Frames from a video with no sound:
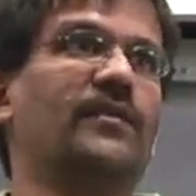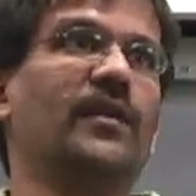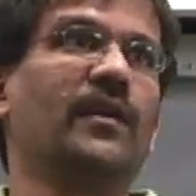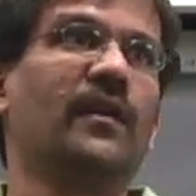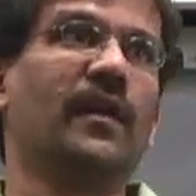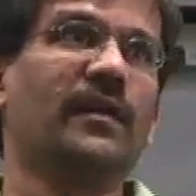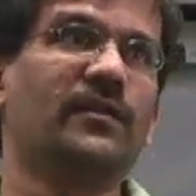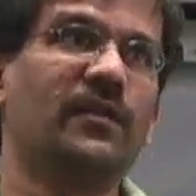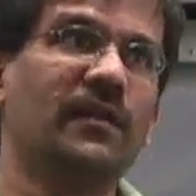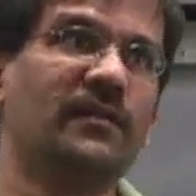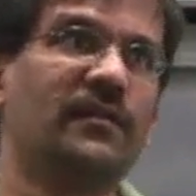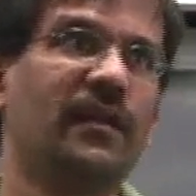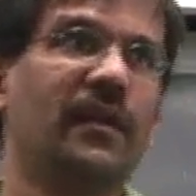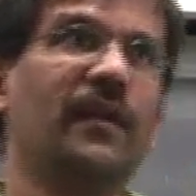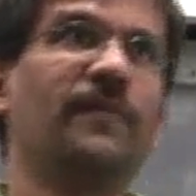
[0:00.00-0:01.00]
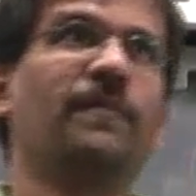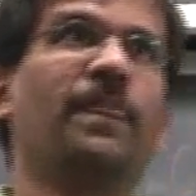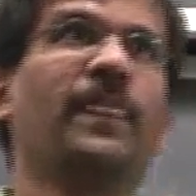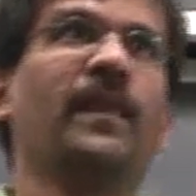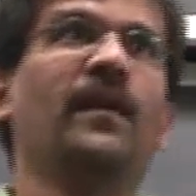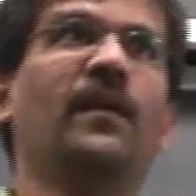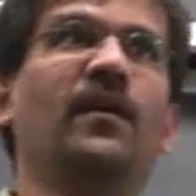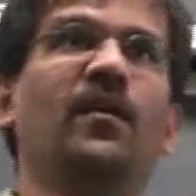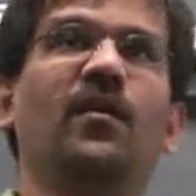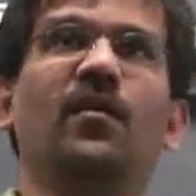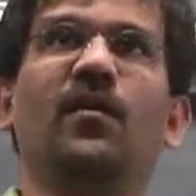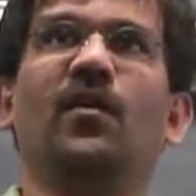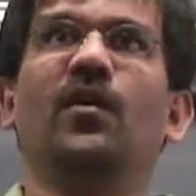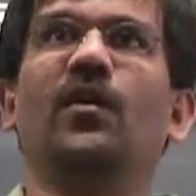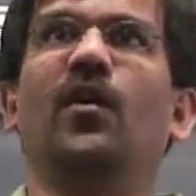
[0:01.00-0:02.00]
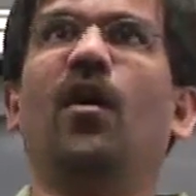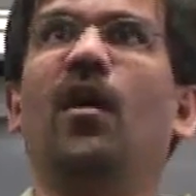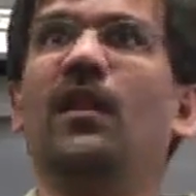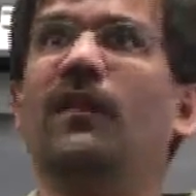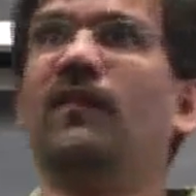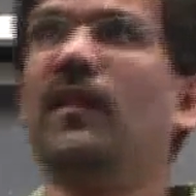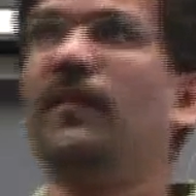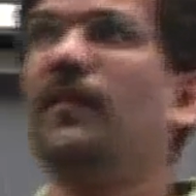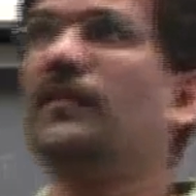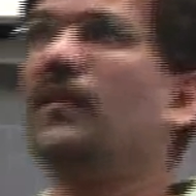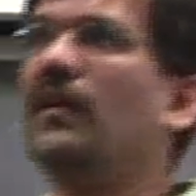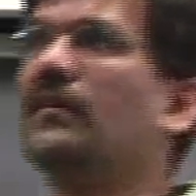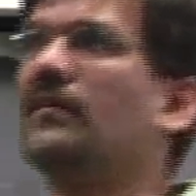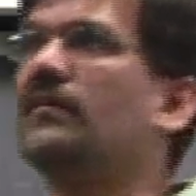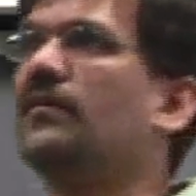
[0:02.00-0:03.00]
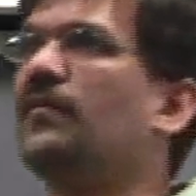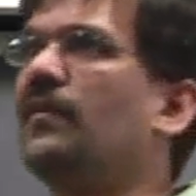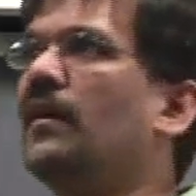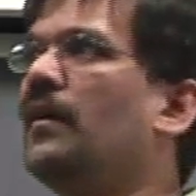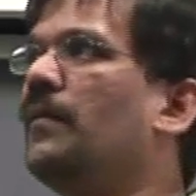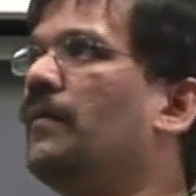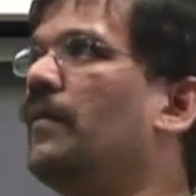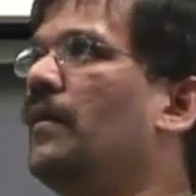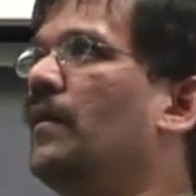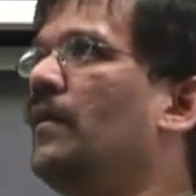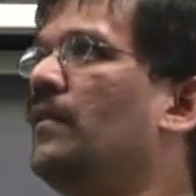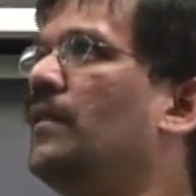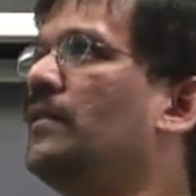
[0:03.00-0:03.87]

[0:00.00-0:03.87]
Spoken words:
So you can actually say all the variables accessed from